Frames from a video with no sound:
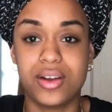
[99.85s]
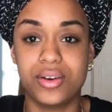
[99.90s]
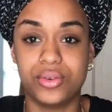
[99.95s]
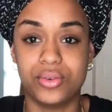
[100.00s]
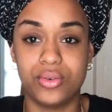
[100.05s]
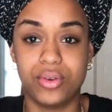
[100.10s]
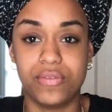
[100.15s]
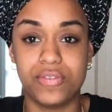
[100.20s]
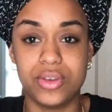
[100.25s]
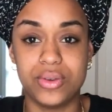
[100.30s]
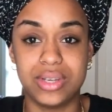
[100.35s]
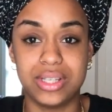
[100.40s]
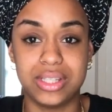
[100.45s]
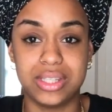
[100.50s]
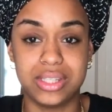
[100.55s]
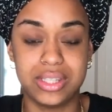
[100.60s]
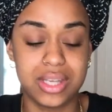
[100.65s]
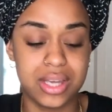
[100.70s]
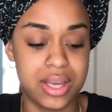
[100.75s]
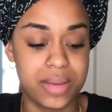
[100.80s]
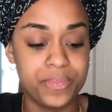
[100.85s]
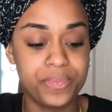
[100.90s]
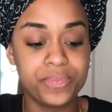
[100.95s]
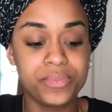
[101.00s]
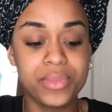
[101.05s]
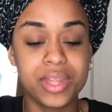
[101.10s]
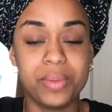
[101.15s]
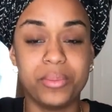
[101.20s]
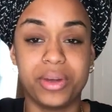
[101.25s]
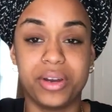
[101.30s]
I don't know if you can see,
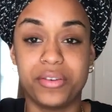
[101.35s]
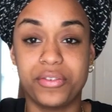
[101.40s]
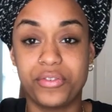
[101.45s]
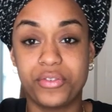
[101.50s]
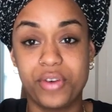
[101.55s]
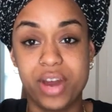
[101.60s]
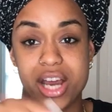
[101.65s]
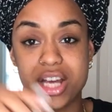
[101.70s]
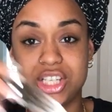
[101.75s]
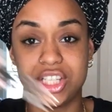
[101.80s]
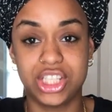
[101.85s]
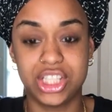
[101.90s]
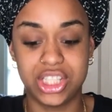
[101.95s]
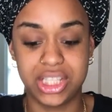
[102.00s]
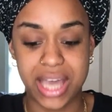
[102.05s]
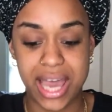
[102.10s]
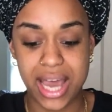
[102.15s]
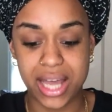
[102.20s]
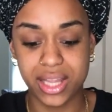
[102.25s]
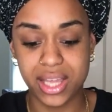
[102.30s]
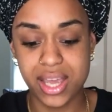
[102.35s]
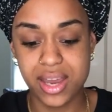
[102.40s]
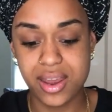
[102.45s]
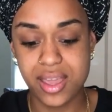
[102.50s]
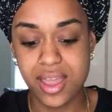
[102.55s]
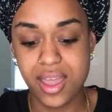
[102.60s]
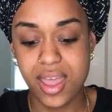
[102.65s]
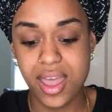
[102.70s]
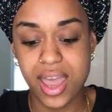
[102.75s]
but a fresh salad.